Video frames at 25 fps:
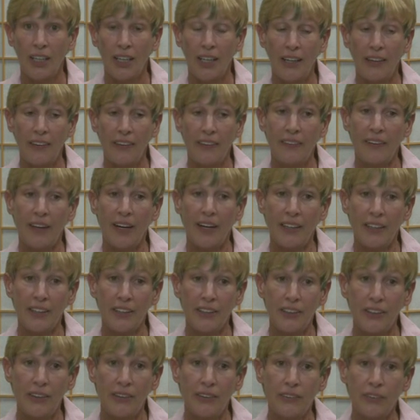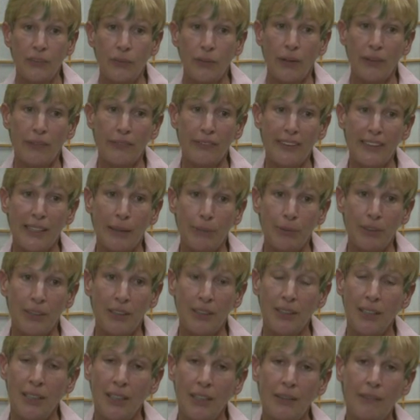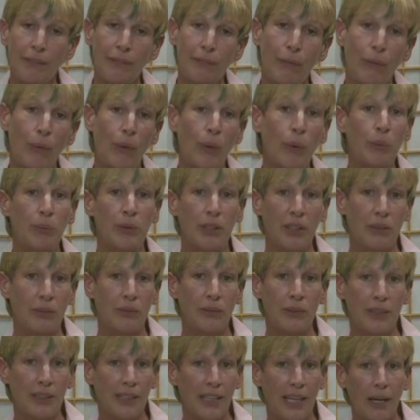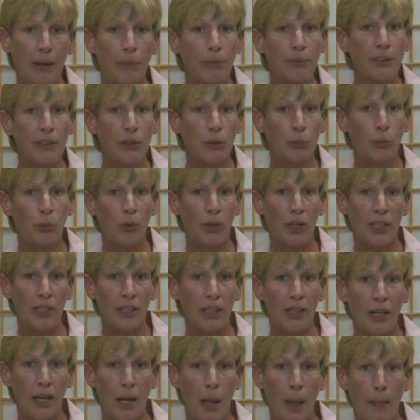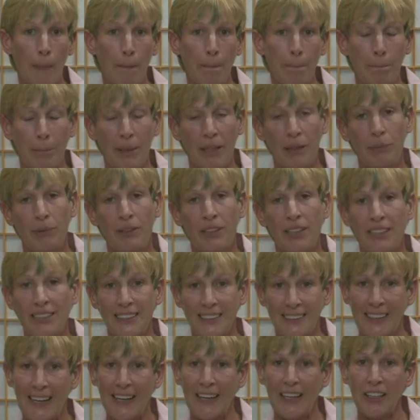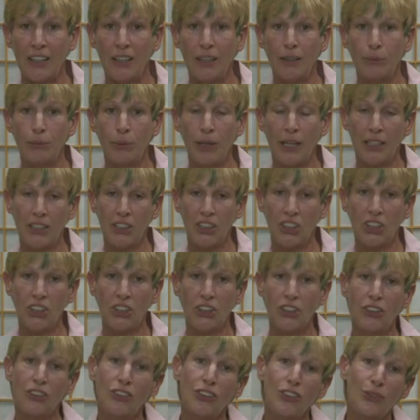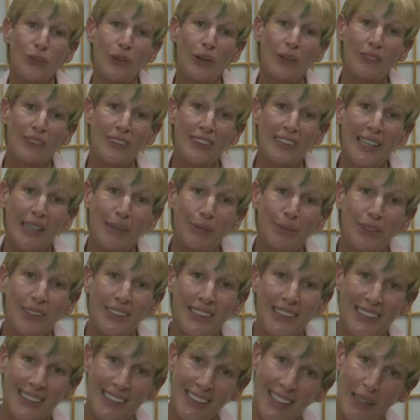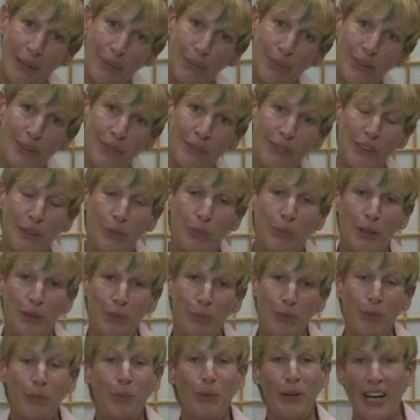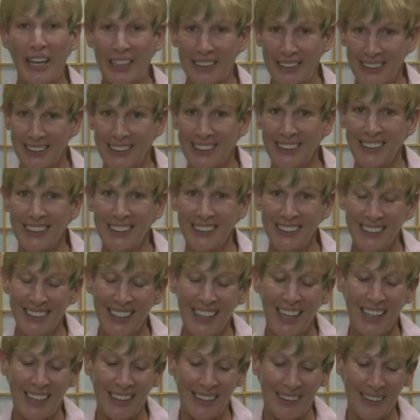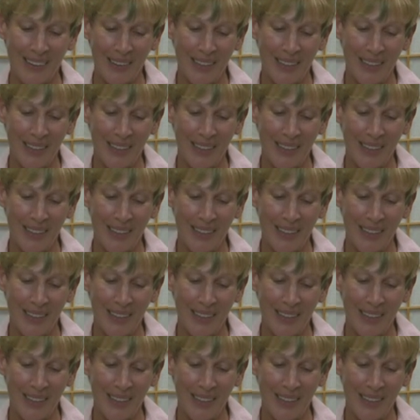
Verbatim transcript: and thought, you know, 12 steps in any form can really help someone. Maybe the Zen practitioner 12 steps can help some of the people practicing Zen.